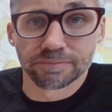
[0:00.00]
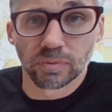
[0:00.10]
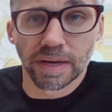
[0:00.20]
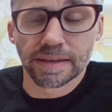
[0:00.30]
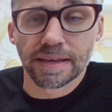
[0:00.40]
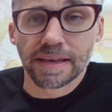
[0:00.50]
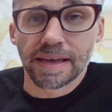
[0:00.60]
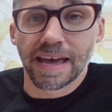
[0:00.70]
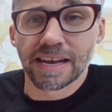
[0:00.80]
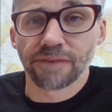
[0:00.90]
right?
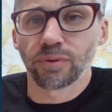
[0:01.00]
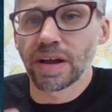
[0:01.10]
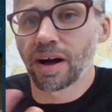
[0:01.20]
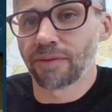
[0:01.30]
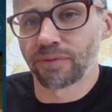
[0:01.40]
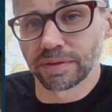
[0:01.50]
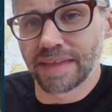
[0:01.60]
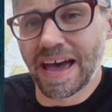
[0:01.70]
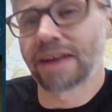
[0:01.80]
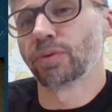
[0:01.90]
And if we offered
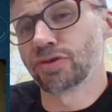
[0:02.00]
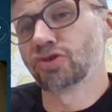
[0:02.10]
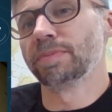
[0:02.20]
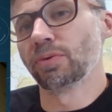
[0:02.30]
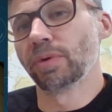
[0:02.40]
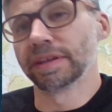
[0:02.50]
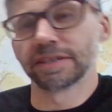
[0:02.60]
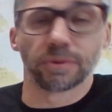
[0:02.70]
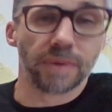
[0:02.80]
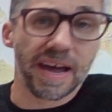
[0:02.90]
that, would you be willing
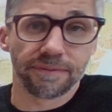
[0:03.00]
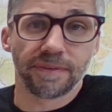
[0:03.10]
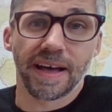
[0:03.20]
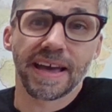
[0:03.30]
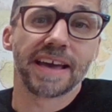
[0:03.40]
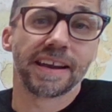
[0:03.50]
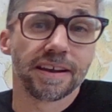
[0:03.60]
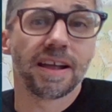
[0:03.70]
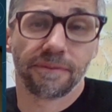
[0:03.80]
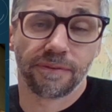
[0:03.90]
to ratify? And
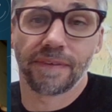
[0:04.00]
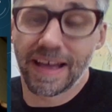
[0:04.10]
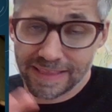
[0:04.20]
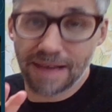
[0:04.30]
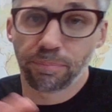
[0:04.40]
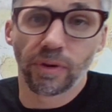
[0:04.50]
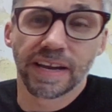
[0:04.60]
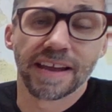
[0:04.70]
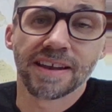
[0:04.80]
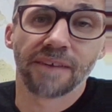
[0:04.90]
at that
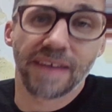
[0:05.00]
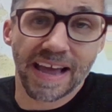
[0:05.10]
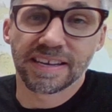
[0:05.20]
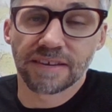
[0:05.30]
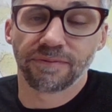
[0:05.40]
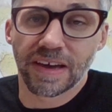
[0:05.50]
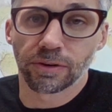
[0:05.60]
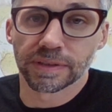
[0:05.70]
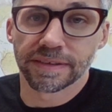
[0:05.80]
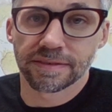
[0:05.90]
point, enough
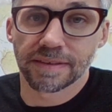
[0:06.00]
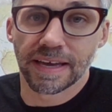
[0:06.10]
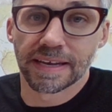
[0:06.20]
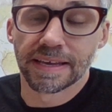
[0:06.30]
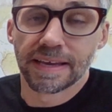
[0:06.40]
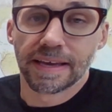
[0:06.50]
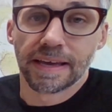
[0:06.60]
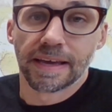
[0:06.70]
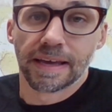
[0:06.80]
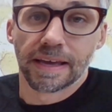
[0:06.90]
anti-federalists said,
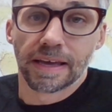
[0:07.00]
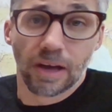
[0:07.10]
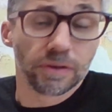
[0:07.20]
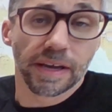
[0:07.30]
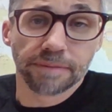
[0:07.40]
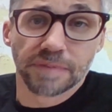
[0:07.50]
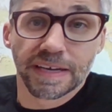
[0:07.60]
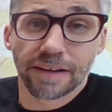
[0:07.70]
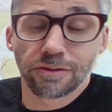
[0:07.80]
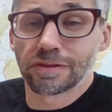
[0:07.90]
okay,
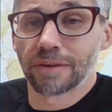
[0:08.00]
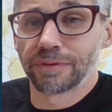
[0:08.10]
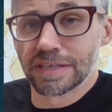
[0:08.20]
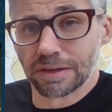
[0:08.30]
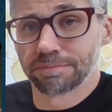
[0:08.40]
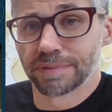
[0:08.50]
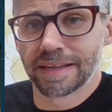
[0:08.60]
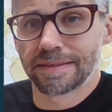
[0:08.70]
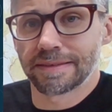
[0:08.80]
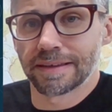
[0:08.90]
you got yourself a deal.
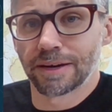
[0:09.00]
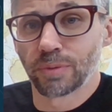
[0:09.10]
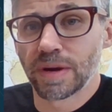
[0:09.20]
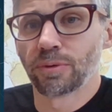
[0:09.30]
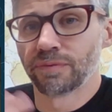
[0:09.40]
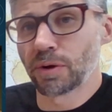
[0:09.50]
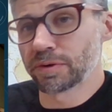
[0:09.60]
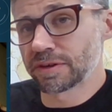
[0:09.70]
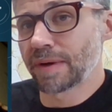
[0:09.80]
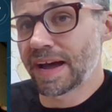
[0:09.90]
We will
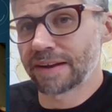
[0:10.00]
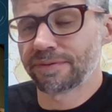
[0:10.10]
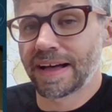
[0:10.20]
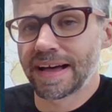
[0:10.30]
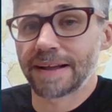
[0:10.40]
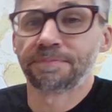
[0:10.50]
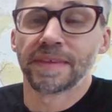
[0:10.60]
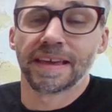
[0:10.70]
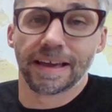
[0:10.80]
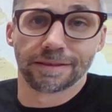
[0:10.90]
vote to ratify
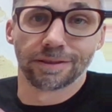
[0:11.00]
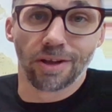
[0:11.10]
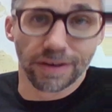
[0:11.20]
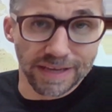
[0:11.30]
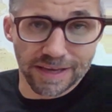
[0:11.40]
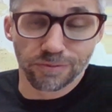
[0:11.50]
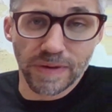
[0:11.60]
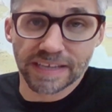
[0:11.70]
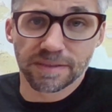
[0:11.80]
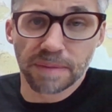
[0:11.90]
as long as
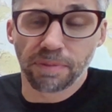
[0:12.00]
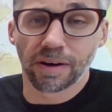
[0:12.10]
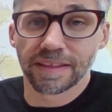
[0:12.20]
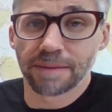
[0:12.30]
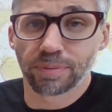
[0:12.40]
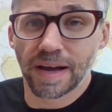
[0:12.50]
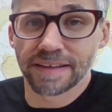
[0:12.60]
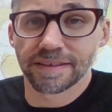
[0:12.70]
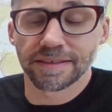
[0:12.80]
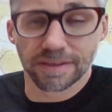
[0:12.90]
we get to be part of that
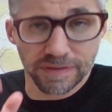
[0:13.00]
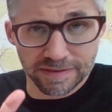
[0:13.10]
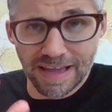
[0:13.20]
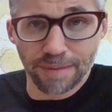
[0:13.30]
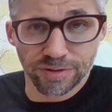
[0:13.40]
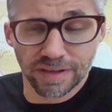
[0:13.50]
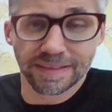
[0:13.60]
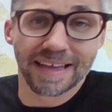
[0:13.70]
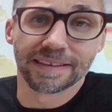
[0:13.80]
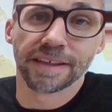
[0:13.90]
process of
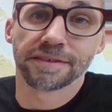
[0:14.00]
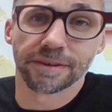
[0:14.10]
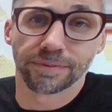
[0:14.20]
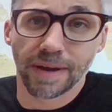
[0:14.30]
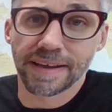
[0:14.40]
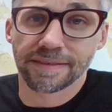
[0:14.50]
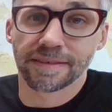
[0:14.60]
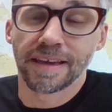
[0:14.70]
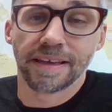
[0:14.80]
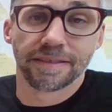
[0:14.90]
establishing that list of
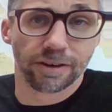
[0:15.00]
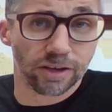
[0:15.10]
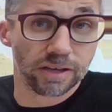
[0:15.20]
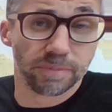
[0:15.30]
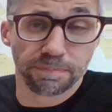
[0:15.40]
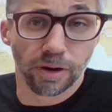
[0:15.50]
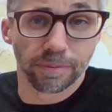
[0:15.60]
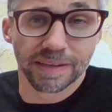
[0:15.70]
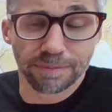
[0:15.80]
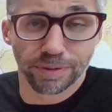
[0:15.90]
rights that are going to be
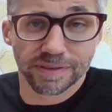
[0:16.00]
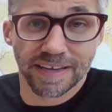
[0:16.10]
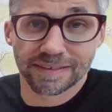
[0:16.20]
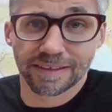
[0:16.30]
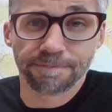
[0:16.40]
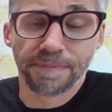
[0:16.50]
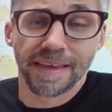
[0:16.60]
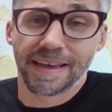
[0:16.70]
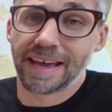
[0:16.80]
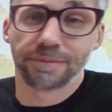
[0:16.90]
permanently protected.
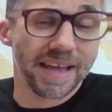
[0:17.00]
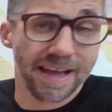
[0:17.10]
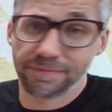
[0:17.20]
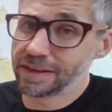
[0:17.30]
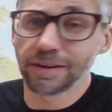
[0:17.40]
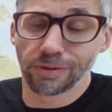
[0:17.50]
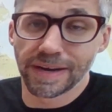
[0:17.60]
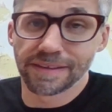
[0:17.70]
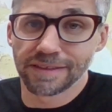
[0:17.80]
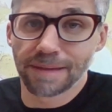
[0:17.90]
And we have there a
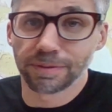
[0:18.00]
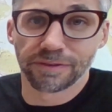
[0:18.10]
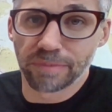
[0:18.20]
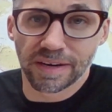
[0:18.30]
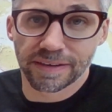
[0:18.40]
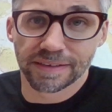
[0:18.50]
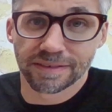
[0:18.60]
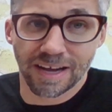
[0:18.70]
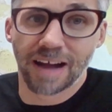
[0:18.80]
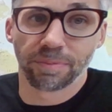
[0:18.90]
great example of American
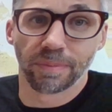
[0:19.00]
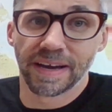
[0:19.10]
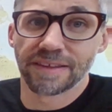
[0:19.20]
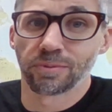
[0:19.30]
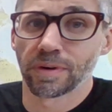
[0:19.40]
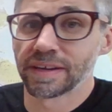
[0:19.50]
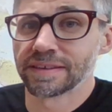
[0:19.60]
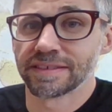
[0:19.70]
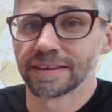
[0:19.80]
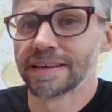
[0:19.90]
compromise
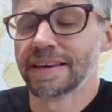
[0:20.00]
working to